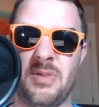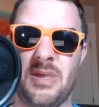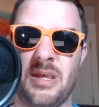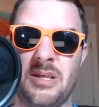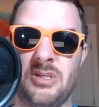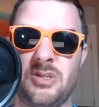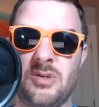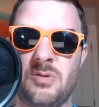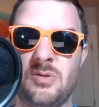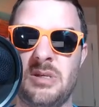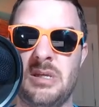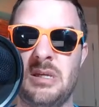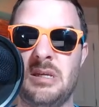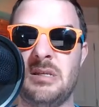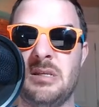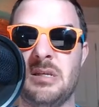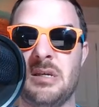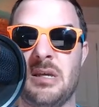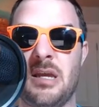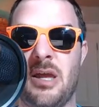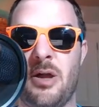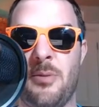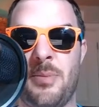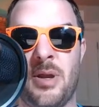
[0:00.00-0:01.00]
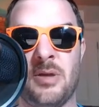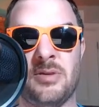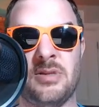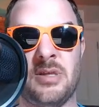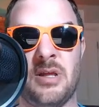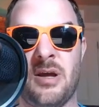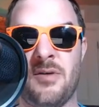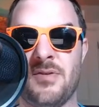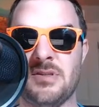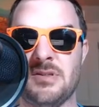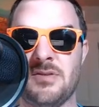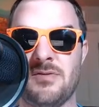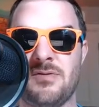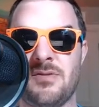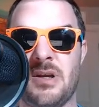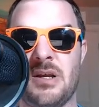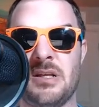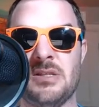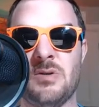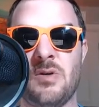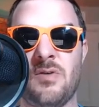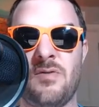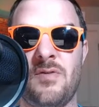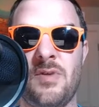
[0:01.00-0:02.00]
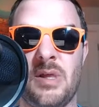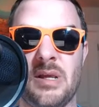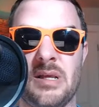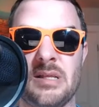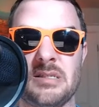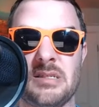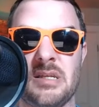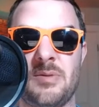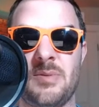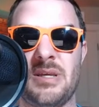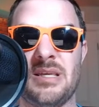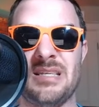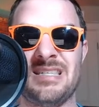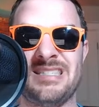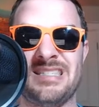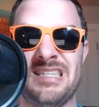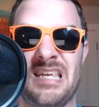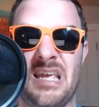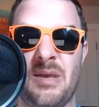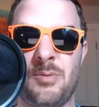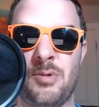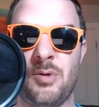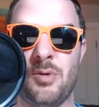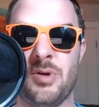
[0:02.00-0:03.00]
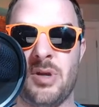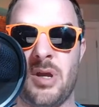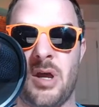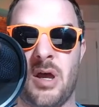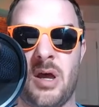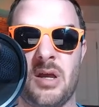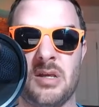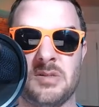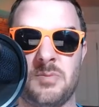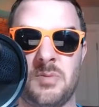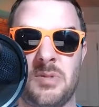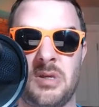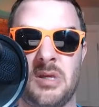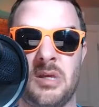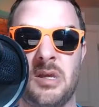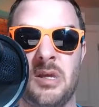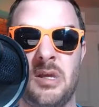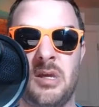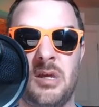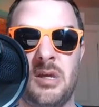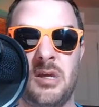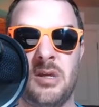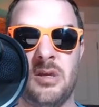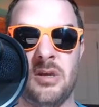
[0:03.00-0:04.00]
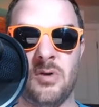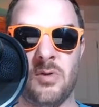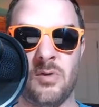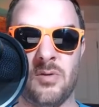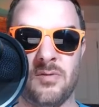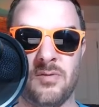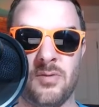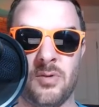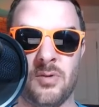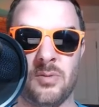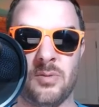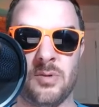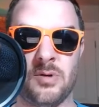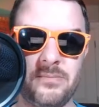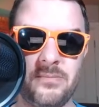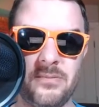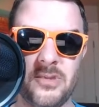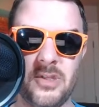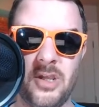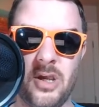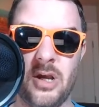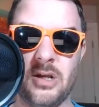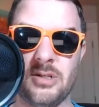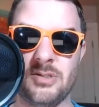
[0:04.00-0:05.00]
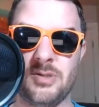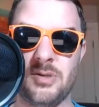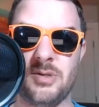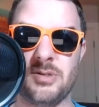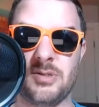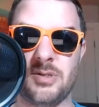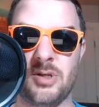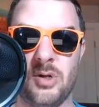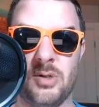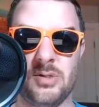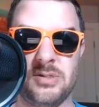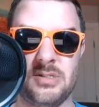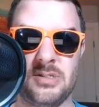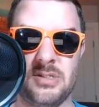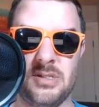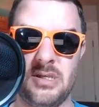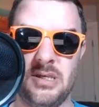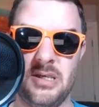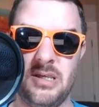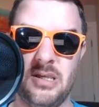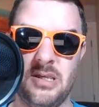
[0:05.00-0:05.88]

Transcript: They do need to help out that offensive line, so I feel like it's going to be Samuel Cosme going forward. All right, so here's the Colts.